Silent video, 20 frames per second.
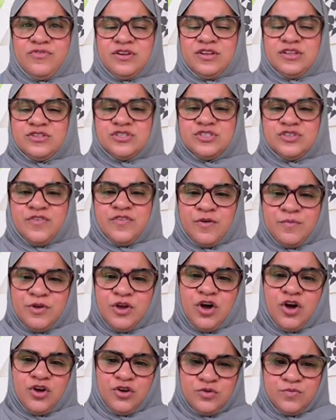but you
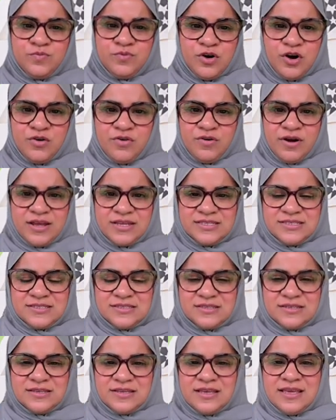will then get
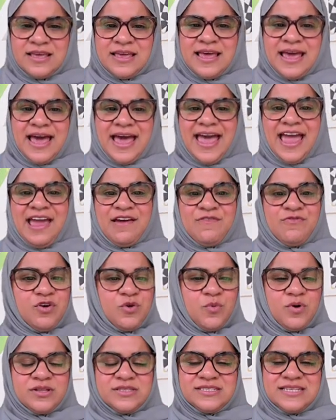such great
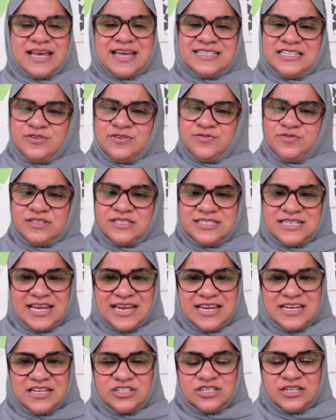confidence from your own
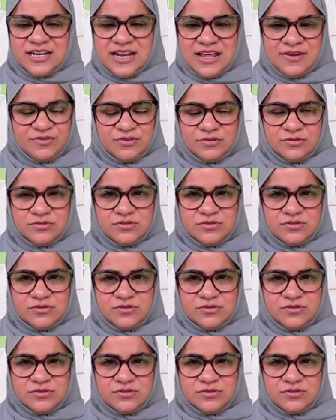progress.